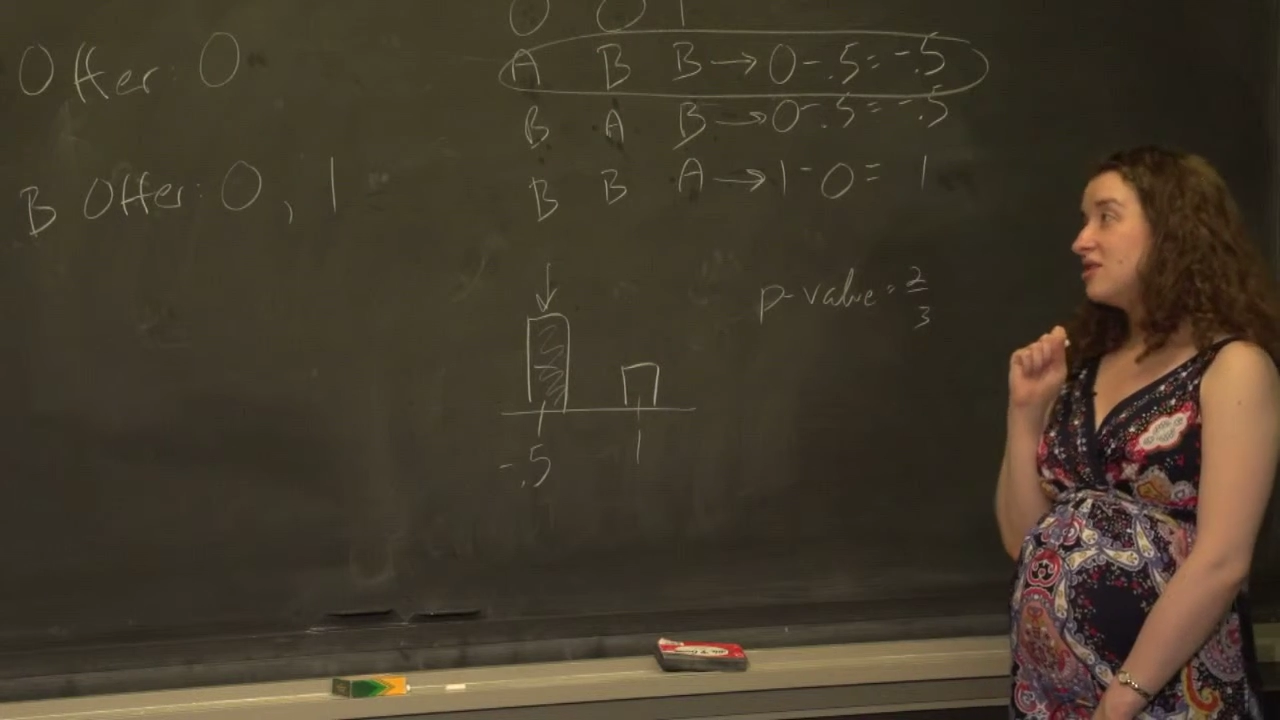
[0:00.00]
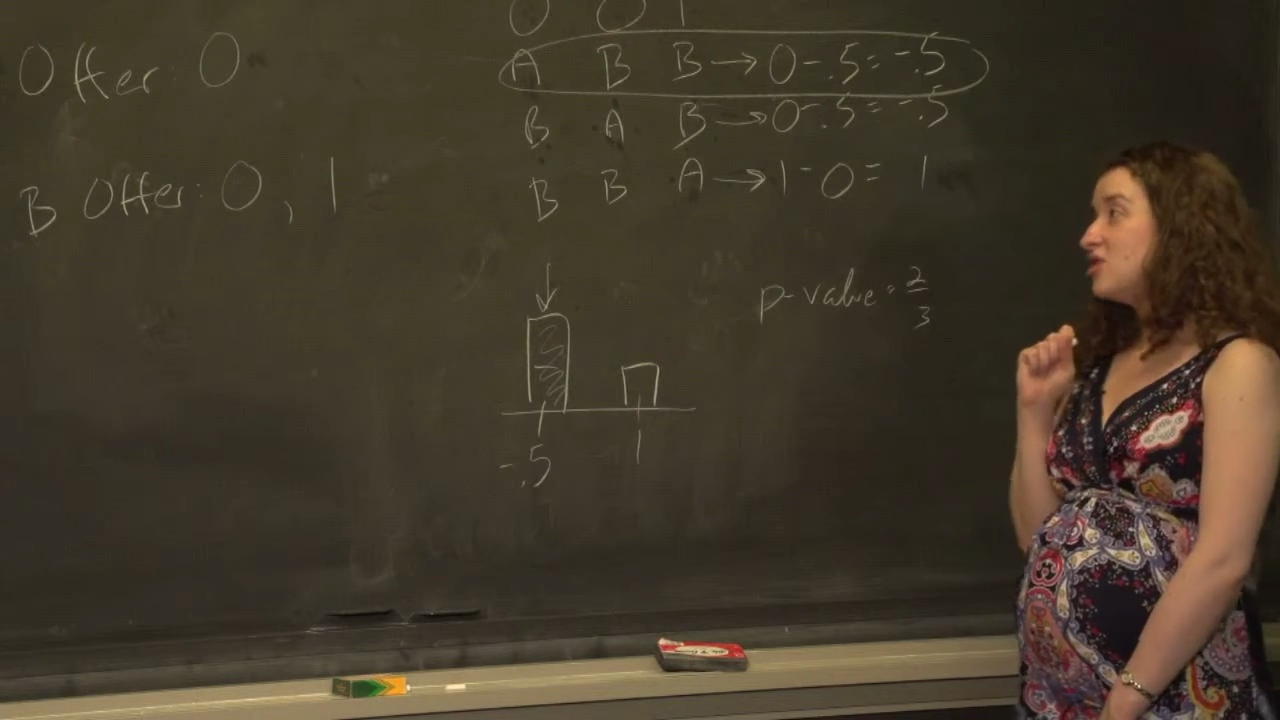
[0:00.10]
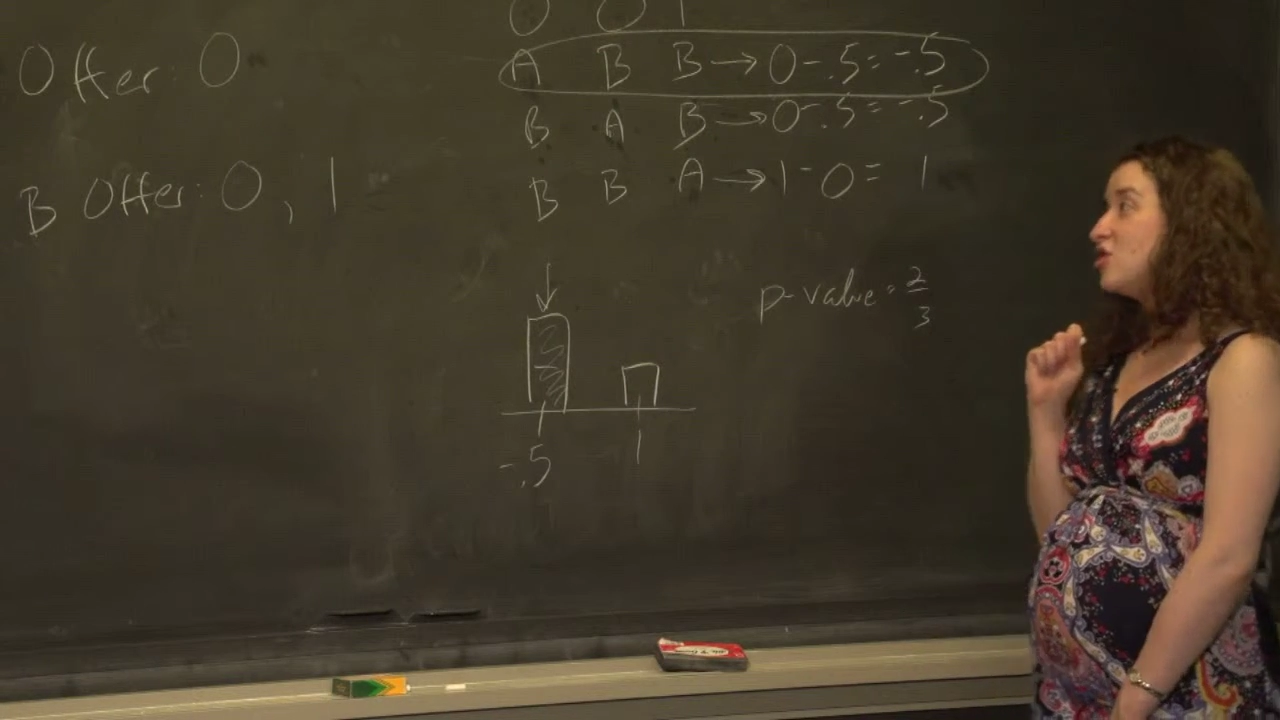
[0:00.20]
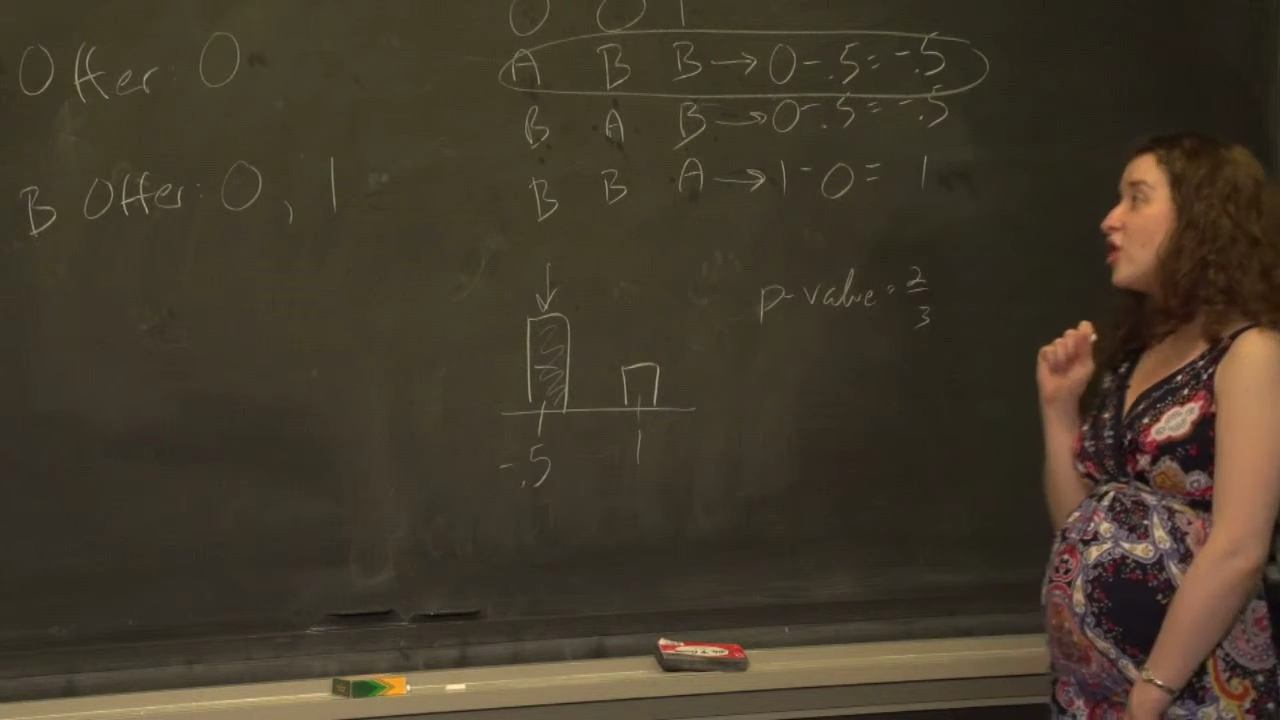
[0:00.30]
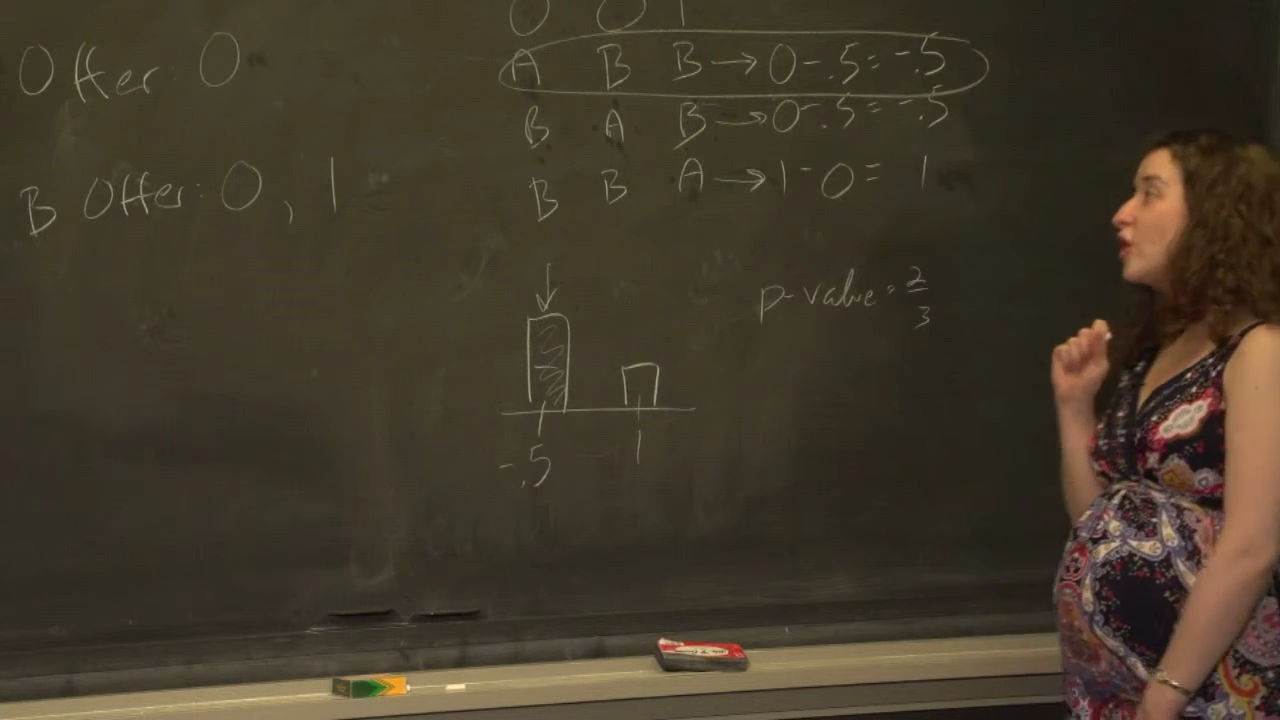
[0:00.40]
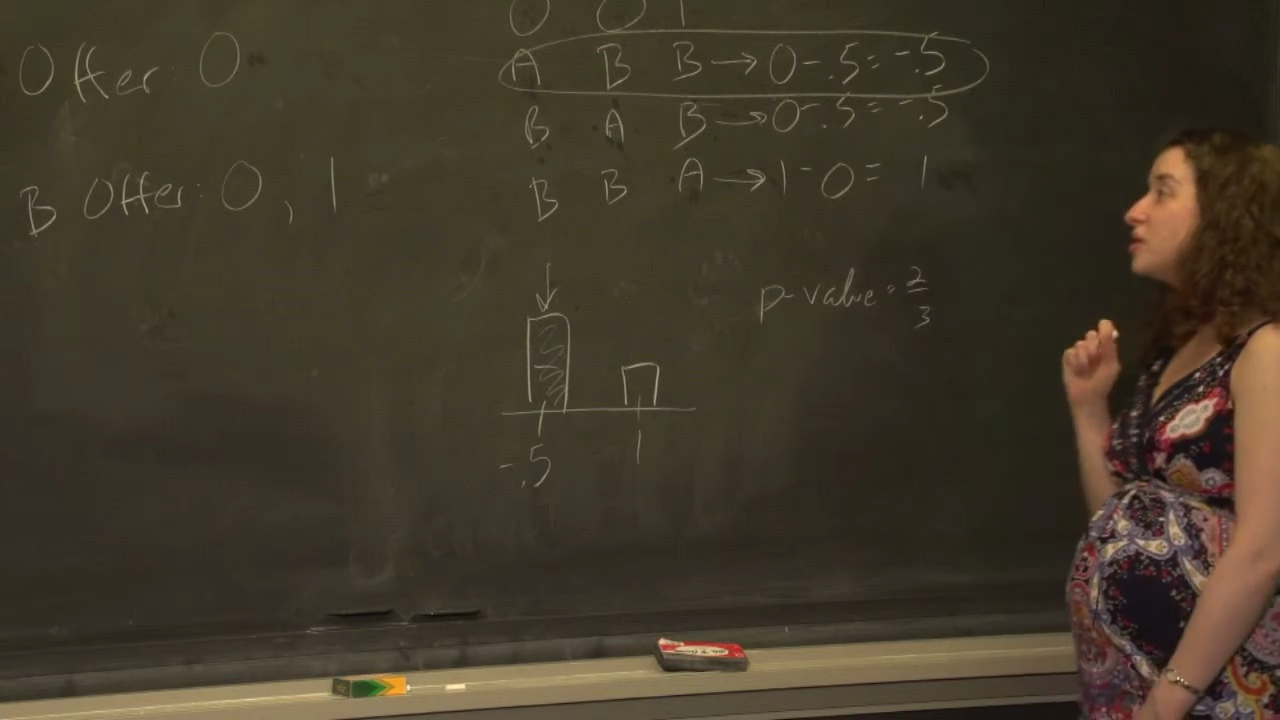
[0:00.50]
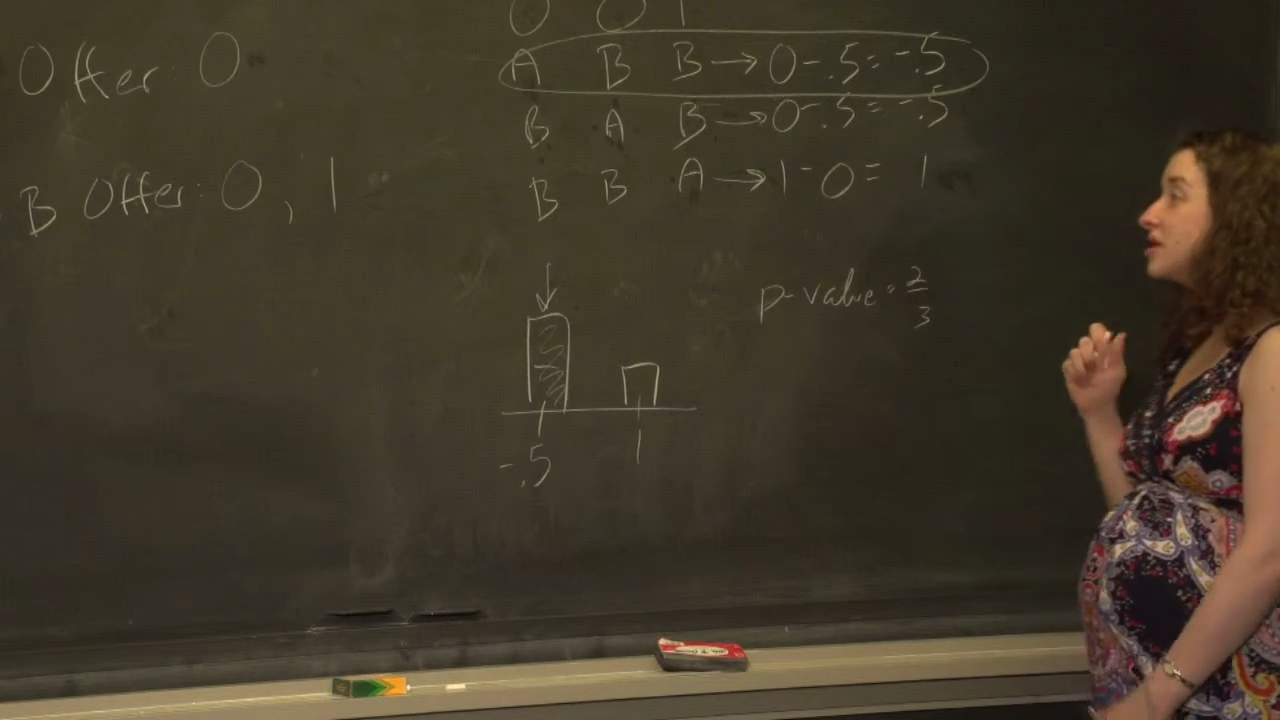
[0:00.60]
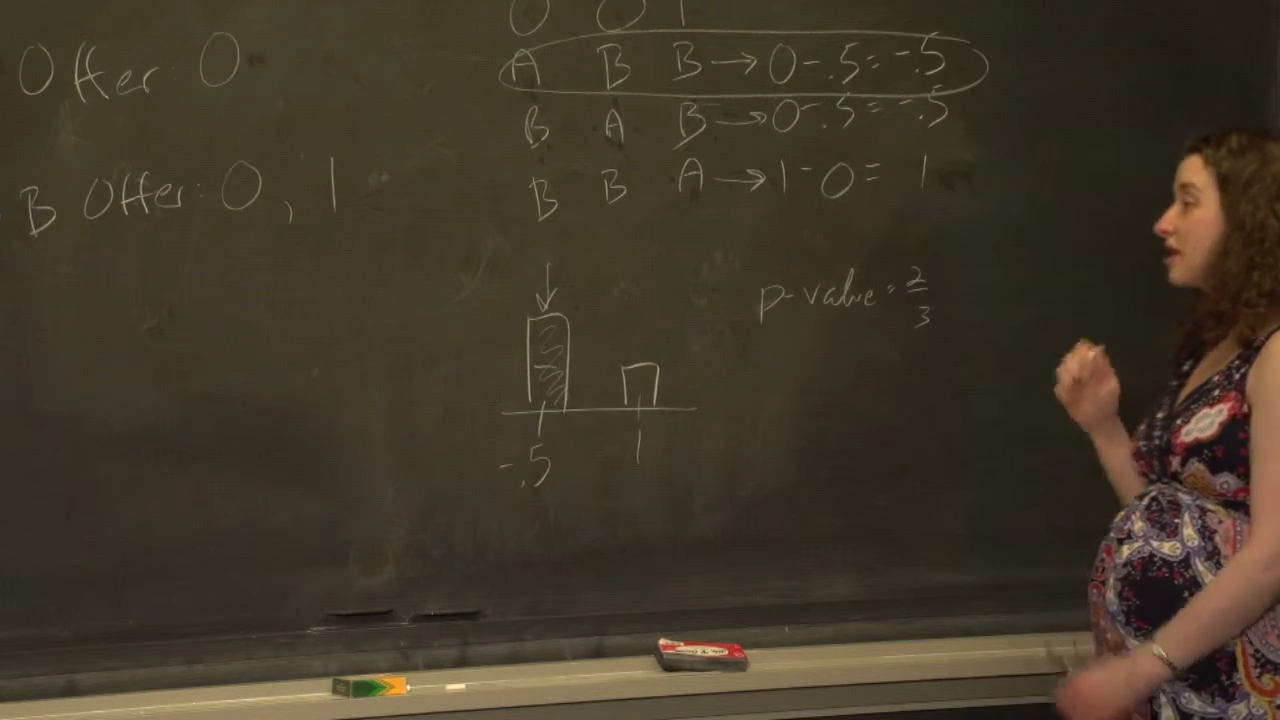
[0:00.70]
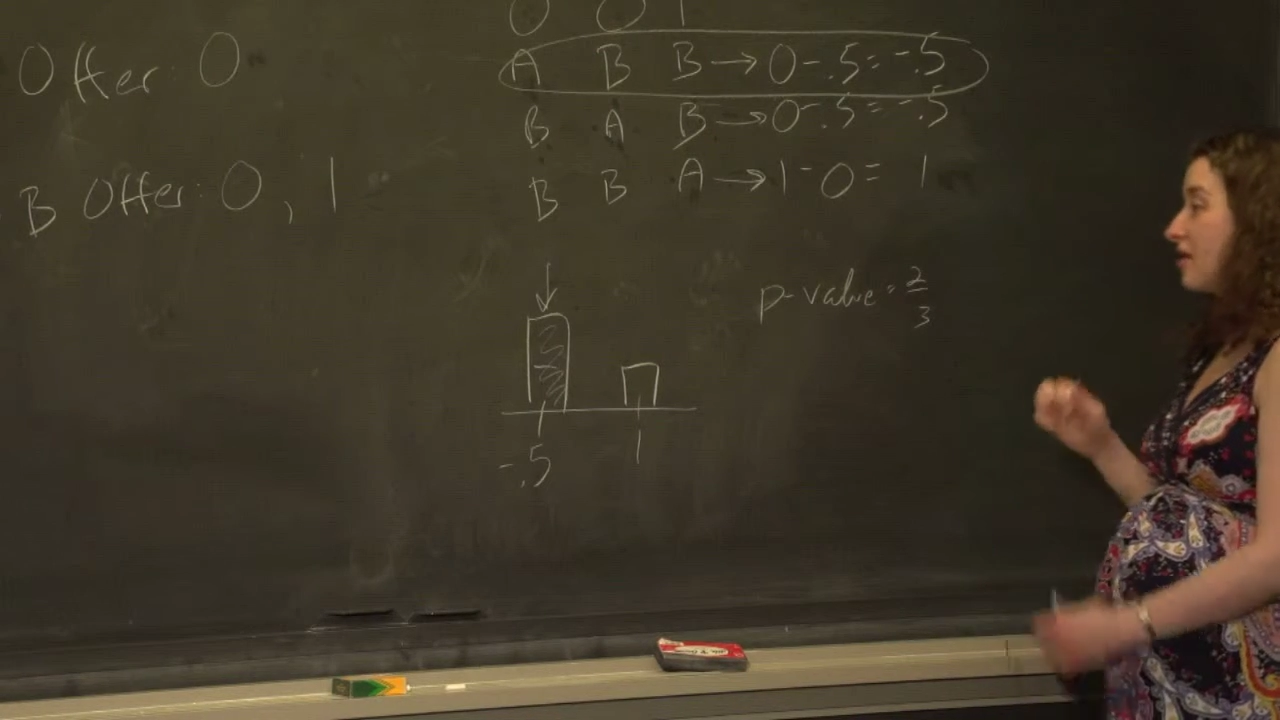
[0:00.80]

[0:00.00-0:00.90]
Note